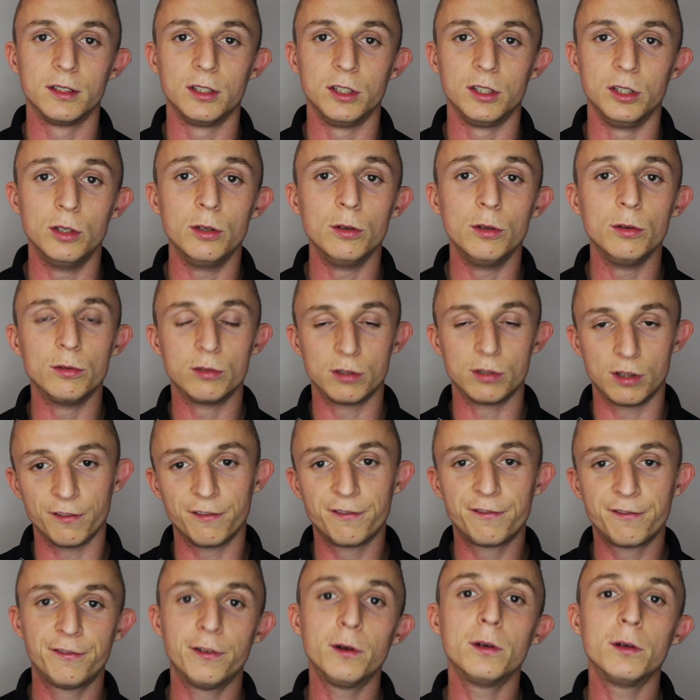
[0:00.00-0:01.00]
use the
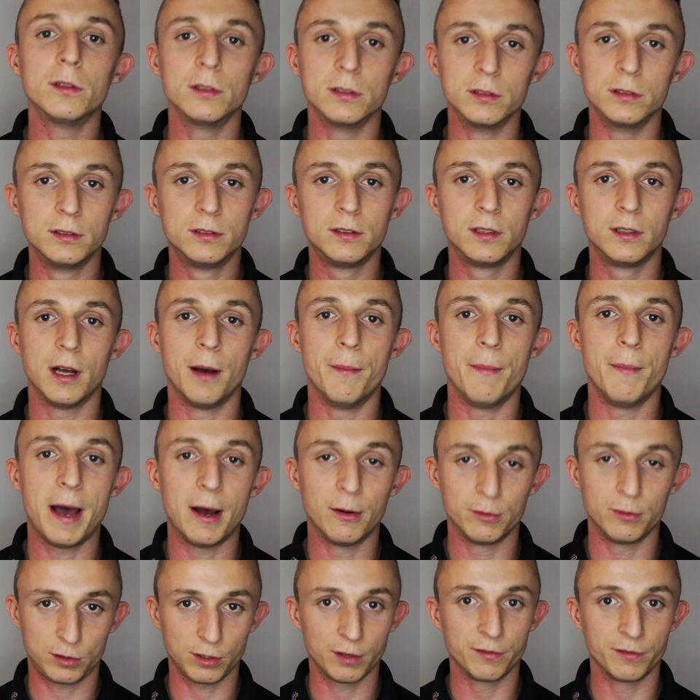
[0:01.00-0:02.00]
full
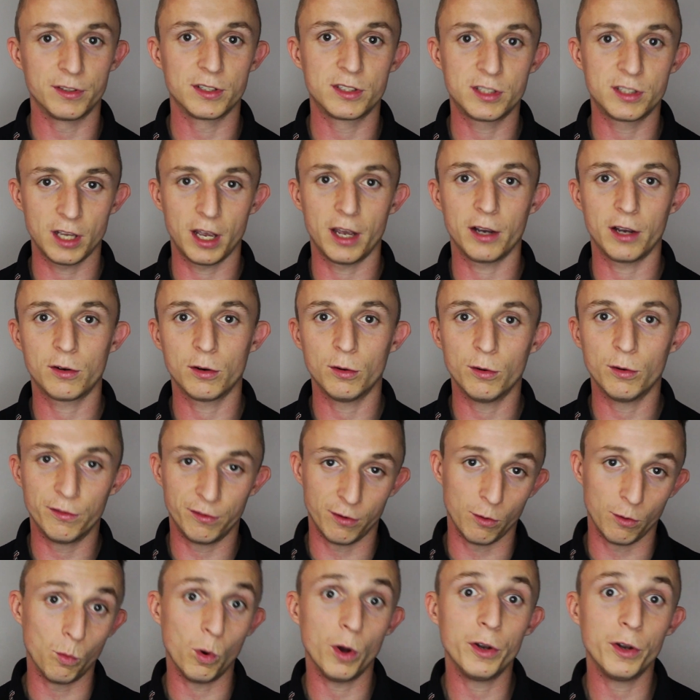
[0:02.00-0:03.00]
amount of the circle
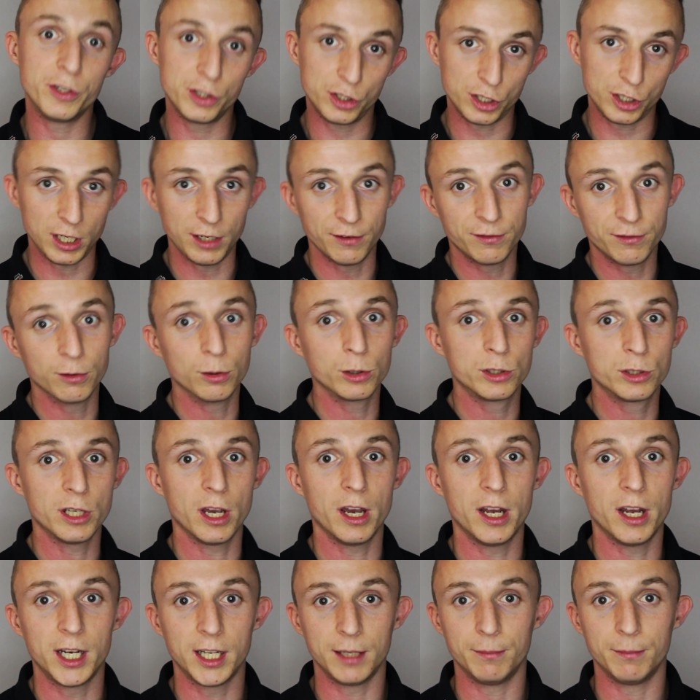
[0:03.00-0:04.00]
for 1g for
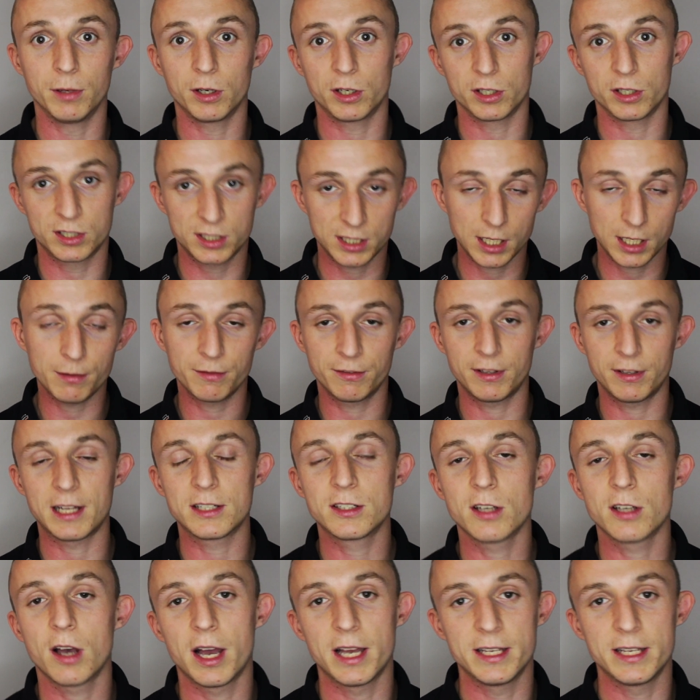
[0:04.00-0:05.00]
turning because some of that
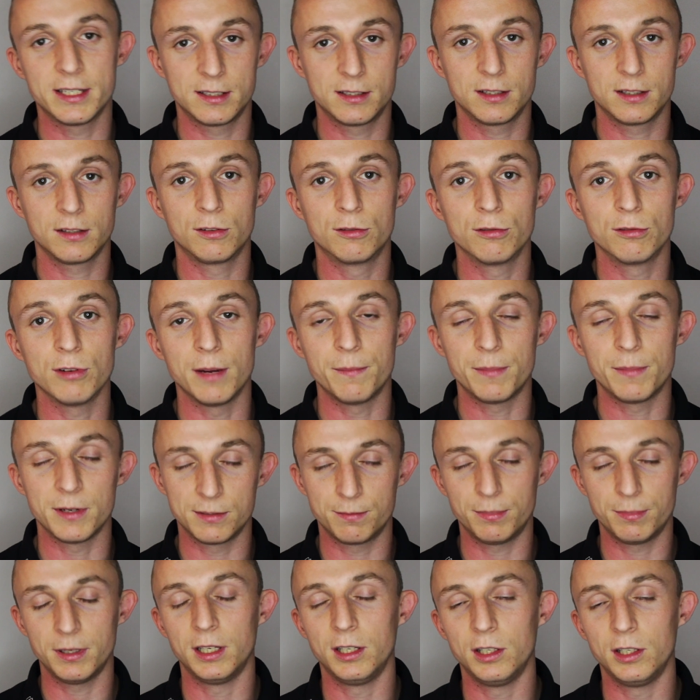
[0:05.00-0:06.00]
tyre's grip is
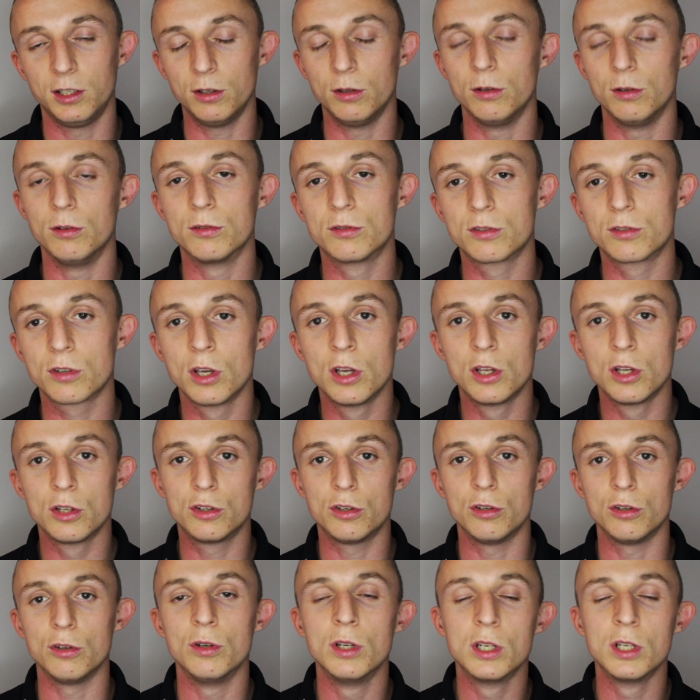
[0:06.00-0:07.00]
being used
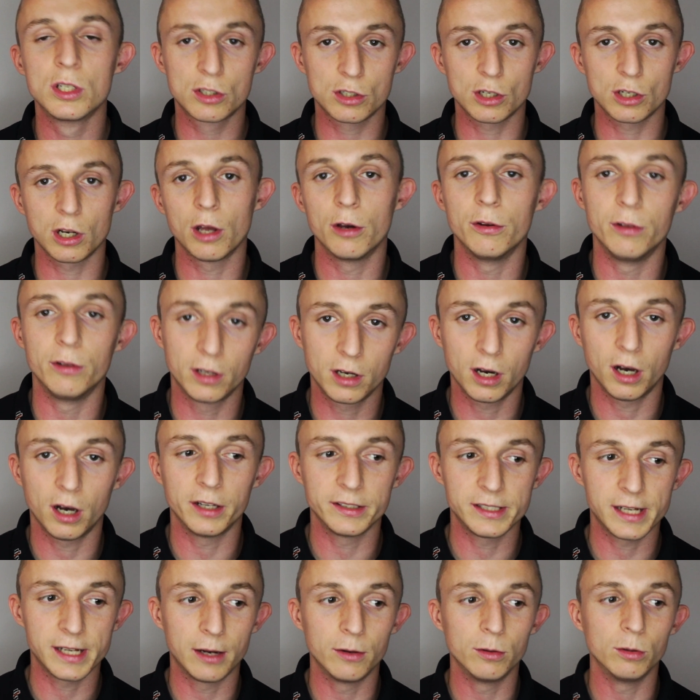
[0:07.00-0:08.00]
to slow the
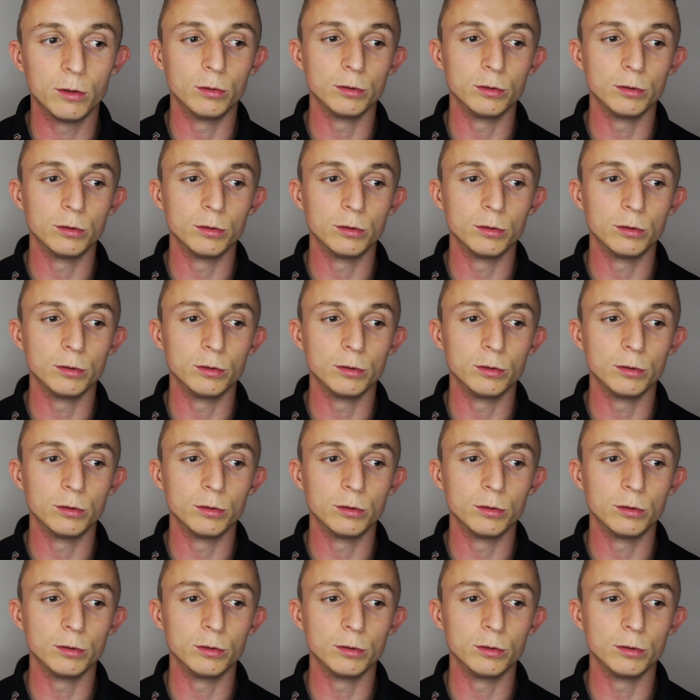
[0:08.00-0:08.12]
car down